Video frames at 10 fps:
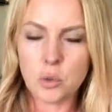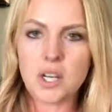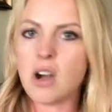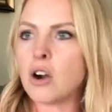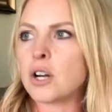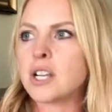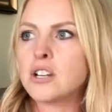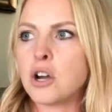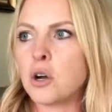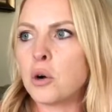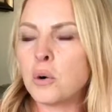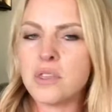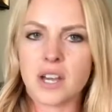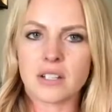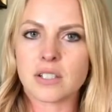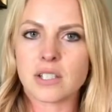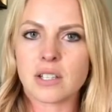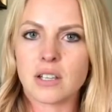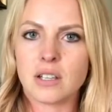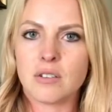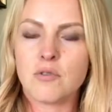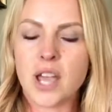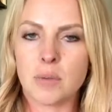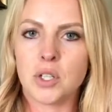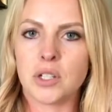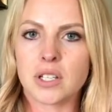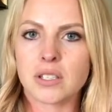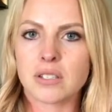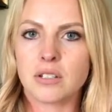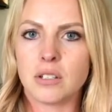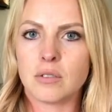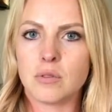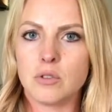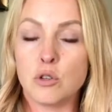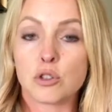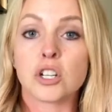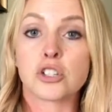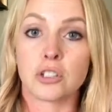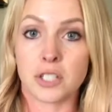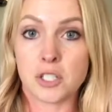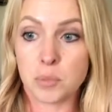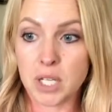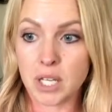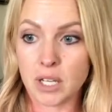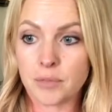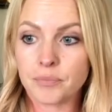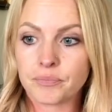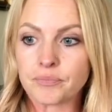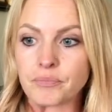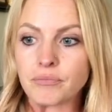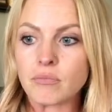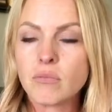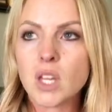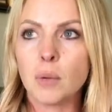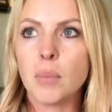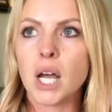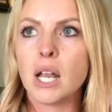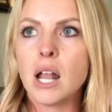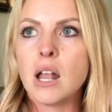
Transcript: We already know that it's fabulous, nutritionally speaking, but